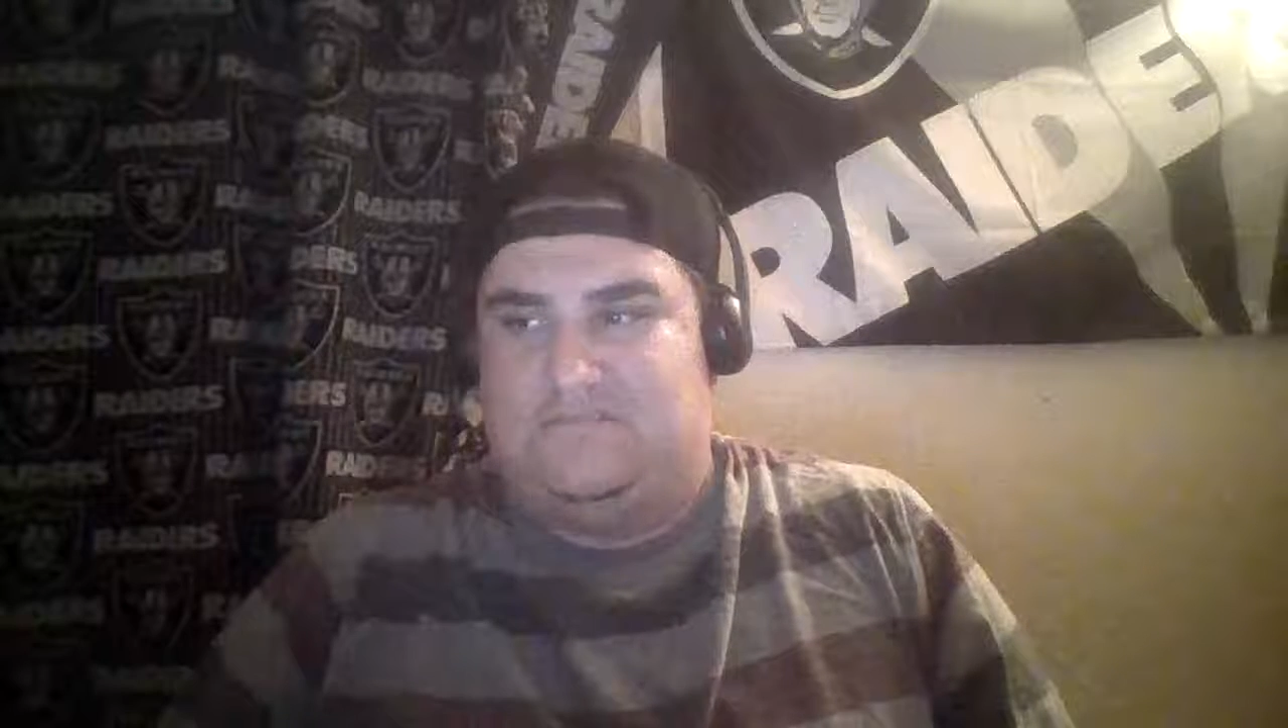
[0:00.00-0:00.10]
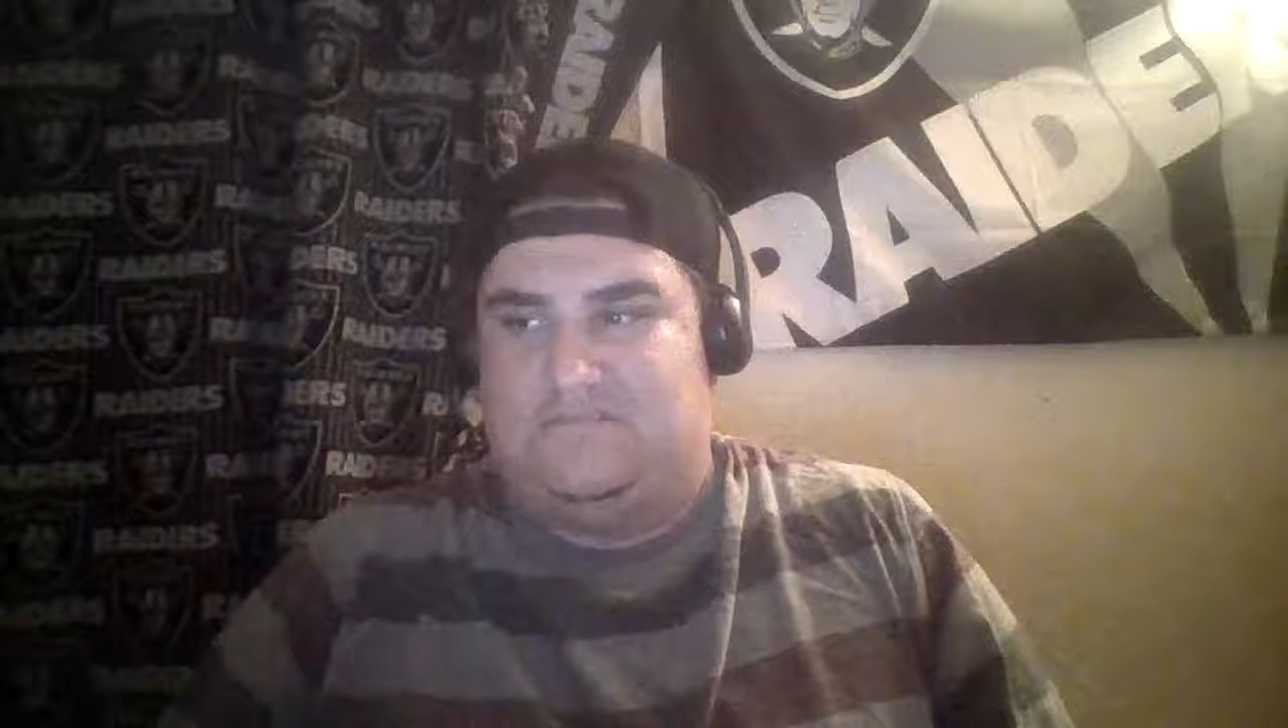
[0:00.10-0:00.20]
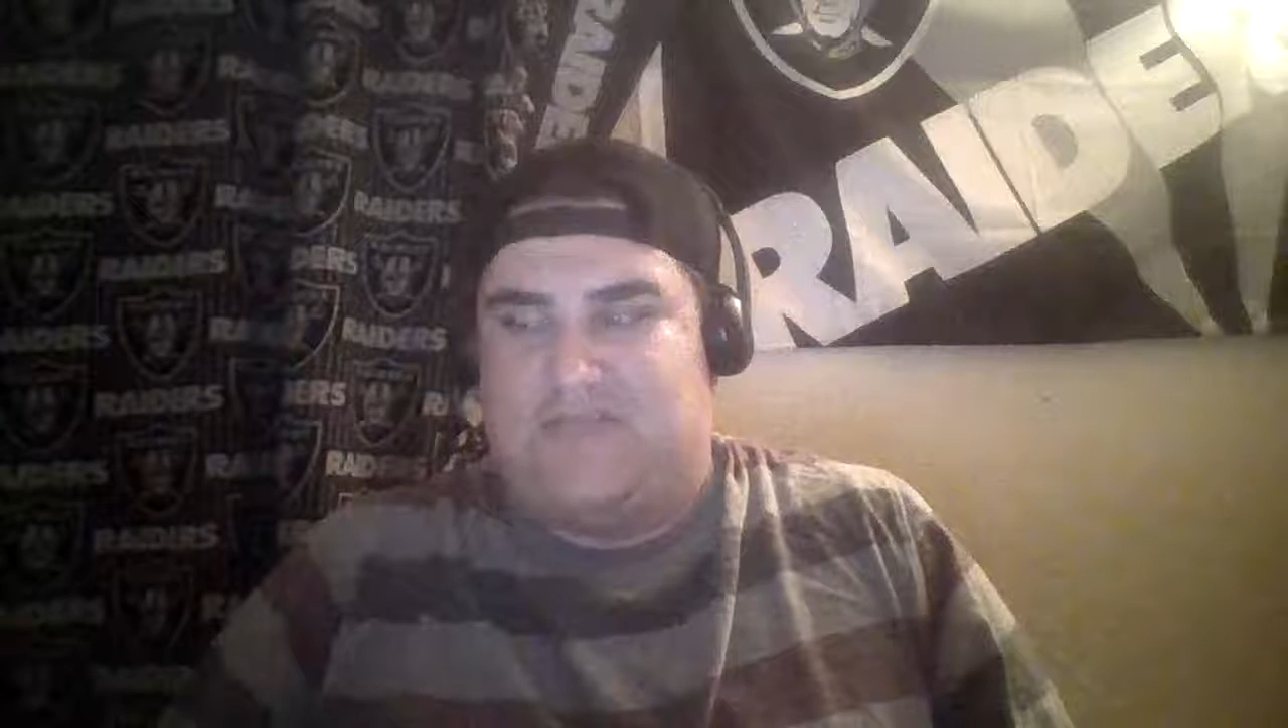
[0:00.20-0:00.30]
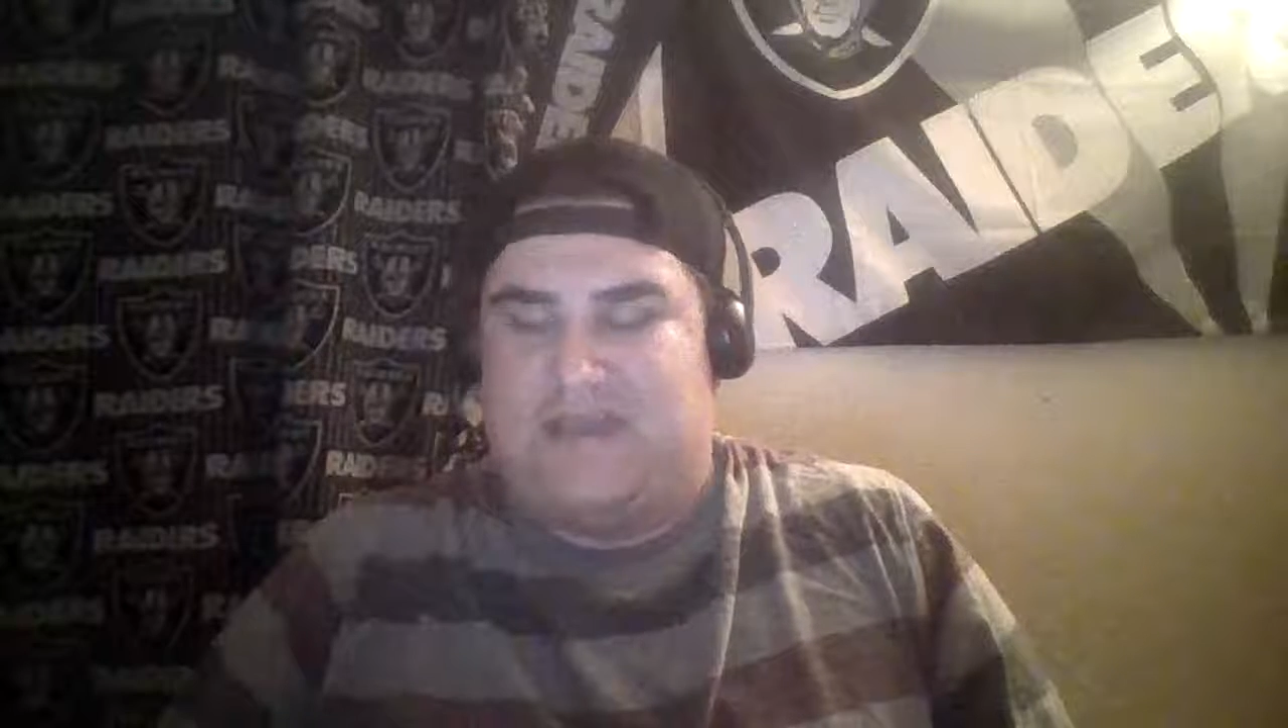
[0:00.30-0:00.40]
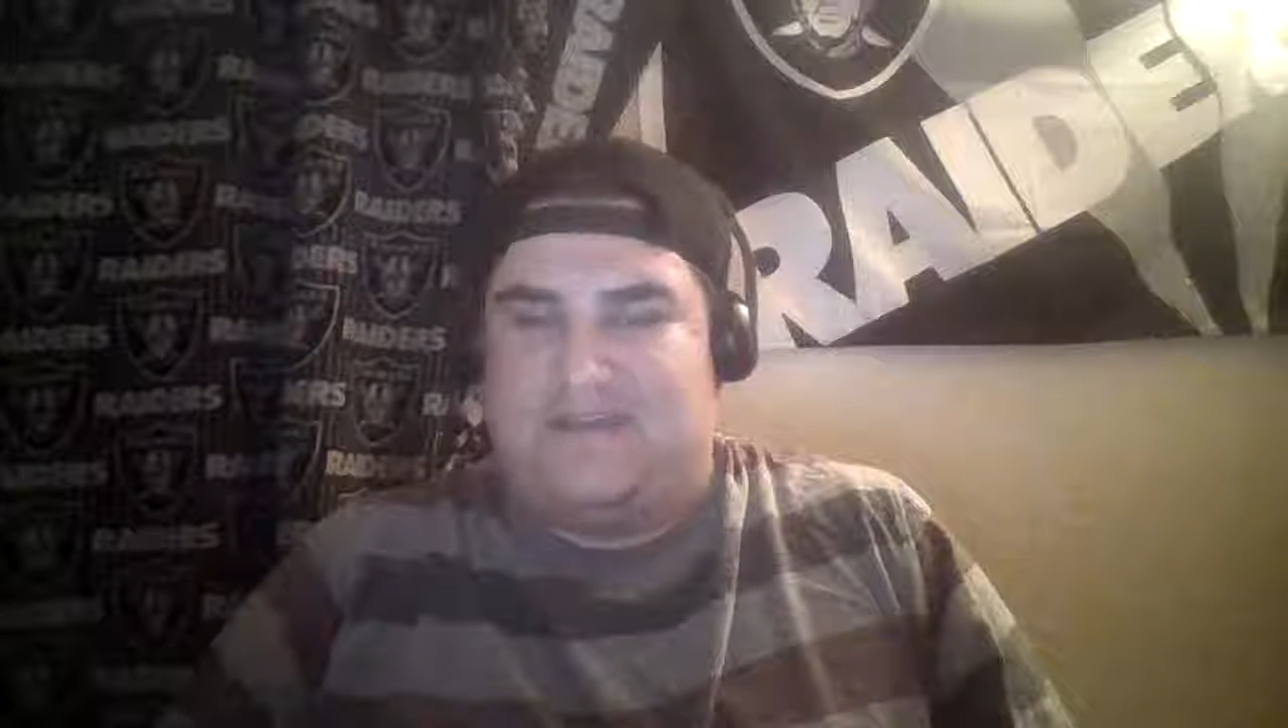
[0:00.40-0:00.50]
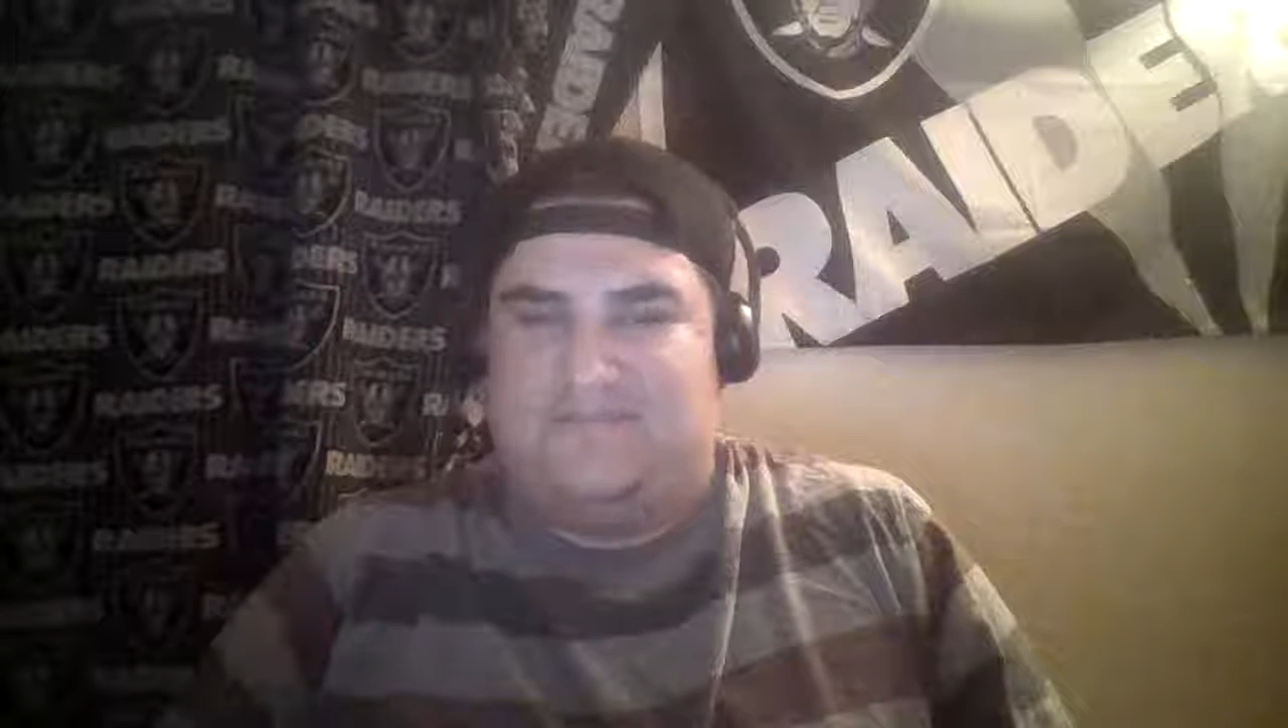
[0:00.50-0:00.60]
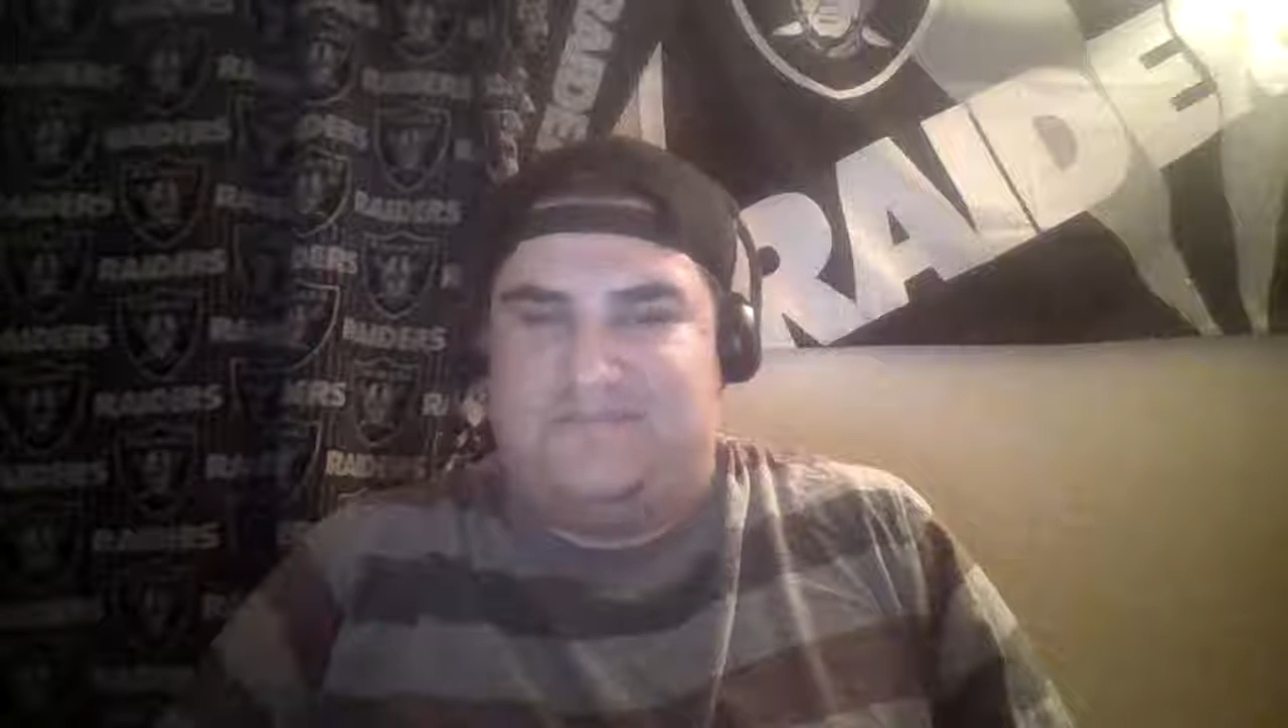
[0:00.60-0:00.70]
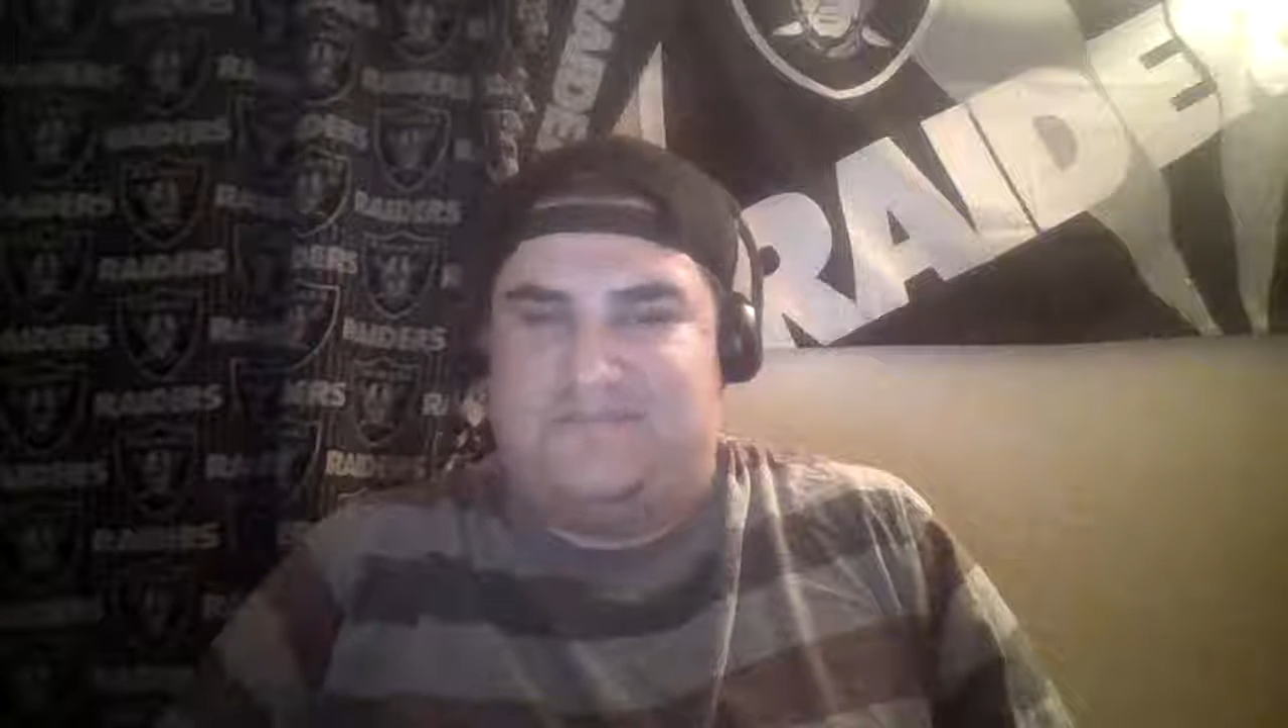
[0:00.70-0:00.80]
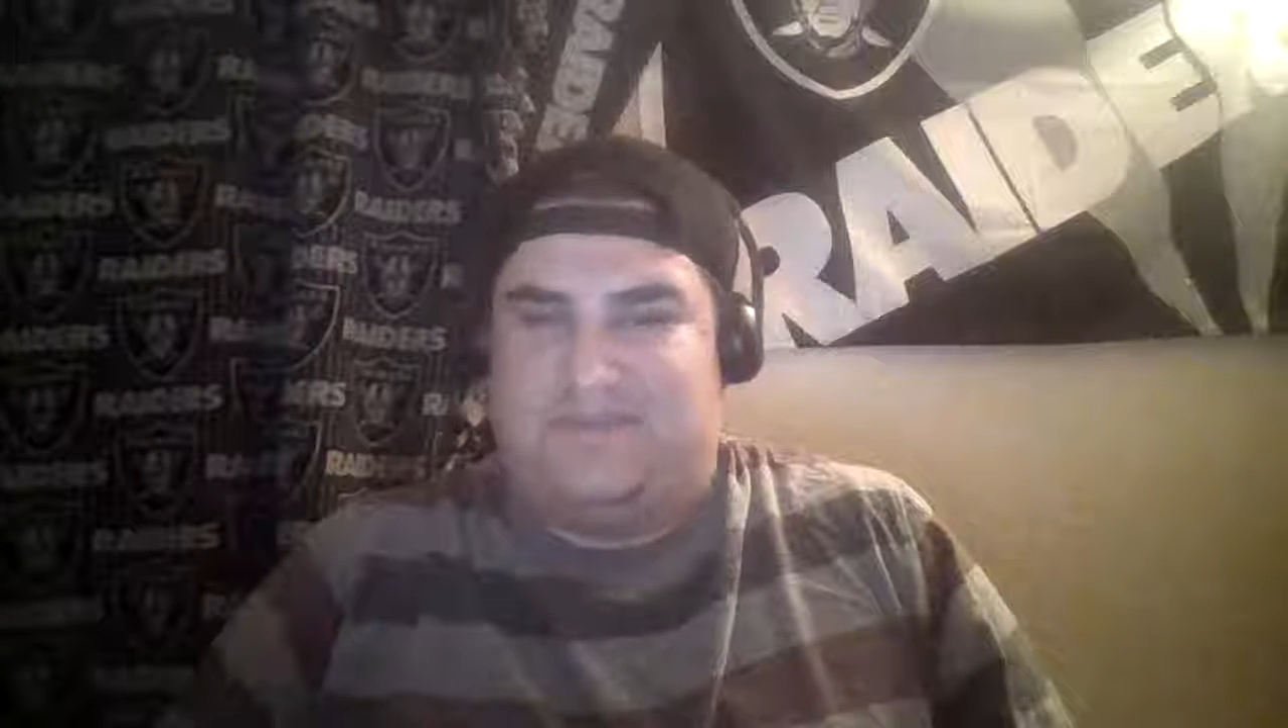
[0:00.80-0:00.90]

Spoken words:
backups,